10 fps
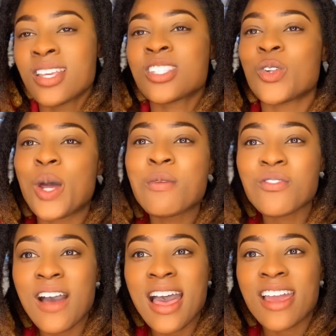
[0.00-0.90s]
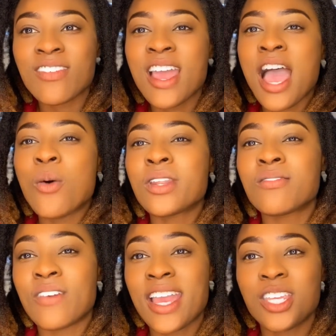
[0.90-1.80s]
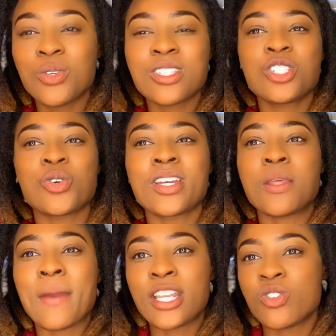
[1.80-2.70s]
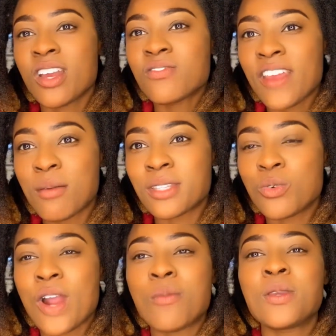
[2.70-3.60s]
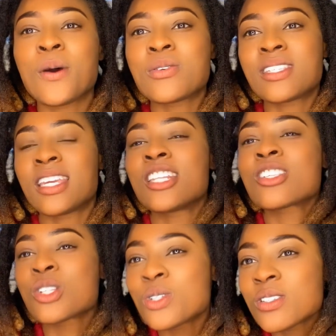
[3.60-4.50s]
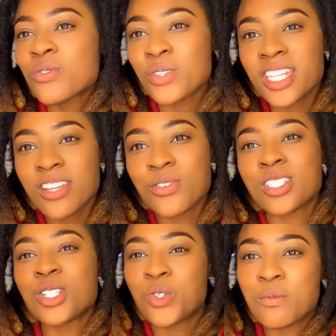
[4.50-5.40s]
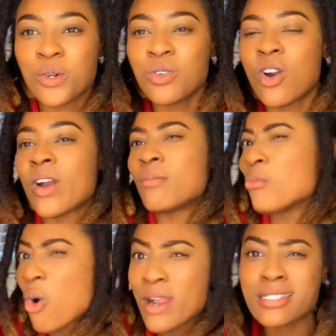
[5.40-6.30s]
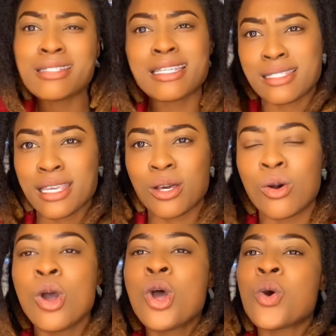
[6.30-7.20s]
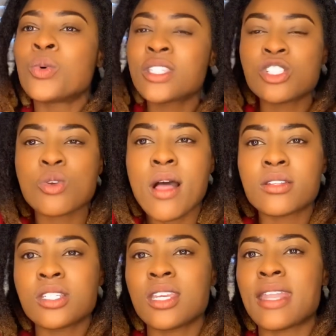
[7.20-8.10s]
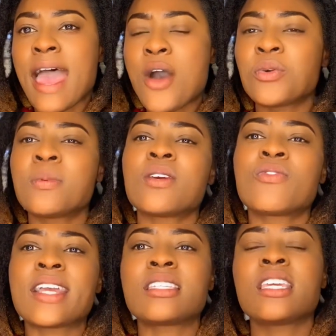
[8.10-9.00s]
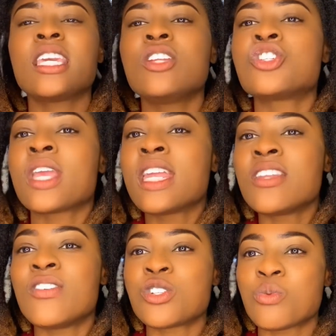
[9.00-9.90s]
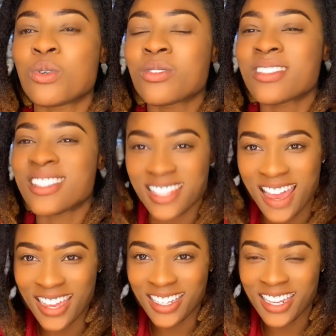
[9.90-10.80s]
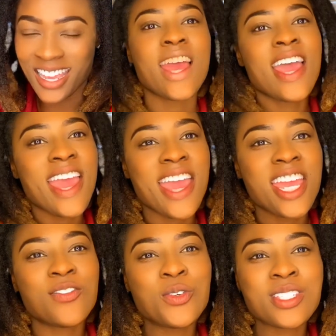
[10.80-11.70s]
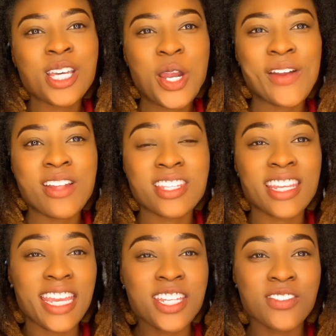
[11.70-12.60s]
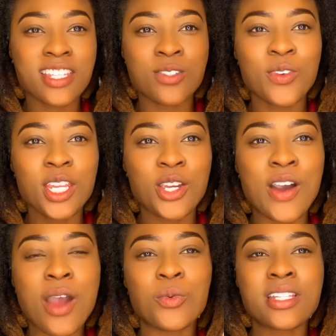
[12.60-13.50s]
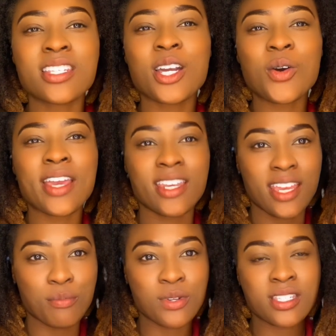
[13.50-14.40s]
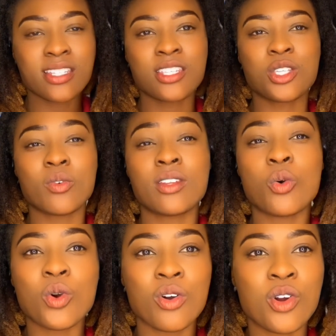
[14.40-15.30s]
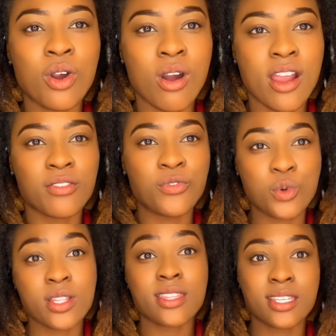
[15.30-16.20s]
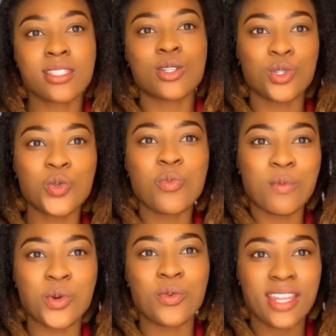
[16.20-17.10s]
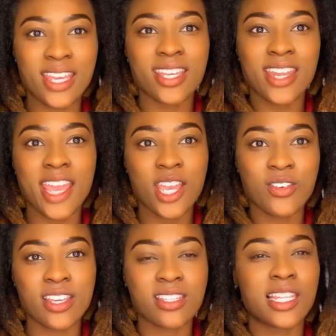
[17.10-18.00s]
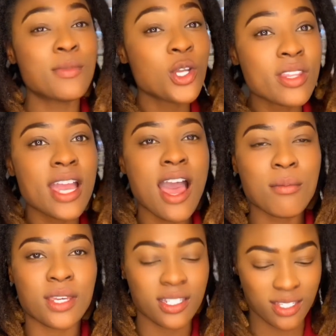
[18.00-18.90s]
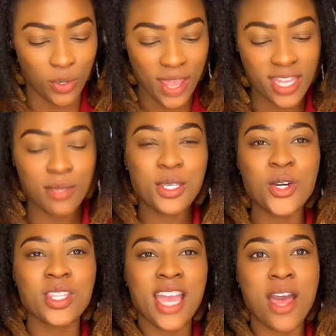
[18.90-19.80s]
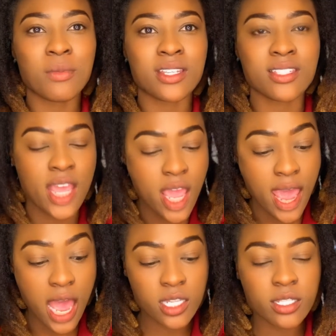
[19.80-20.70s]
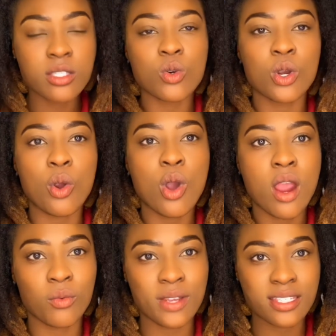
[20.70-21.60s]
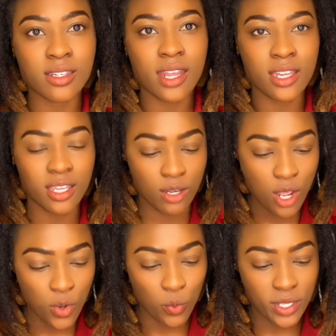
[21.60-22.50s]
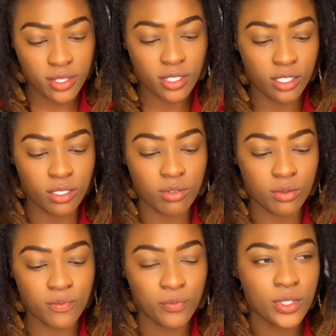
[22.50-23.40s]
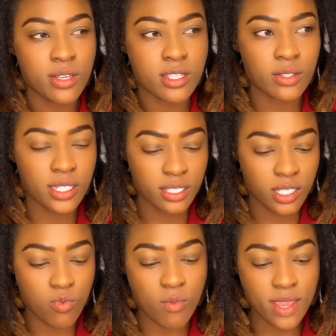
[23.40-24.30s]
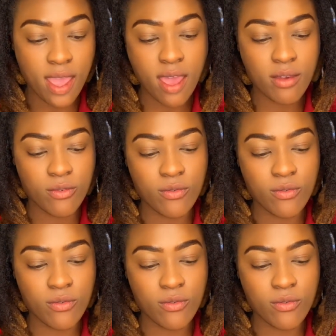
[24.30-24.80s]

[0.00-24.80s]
So number 5, I want to invite you to join the Patreon family, where I'll be posting an exclusive reading for the new moon, going more into detail with astrology and how it would be affecting each individual sign. Hey, if you stuck around to the end of this video, I want to go ahead and present to you an oracle card for this new moon in Aries. Let me know in the comments, okay? Let me know in the comments how this oracle card resonated with you. So let's see what we have.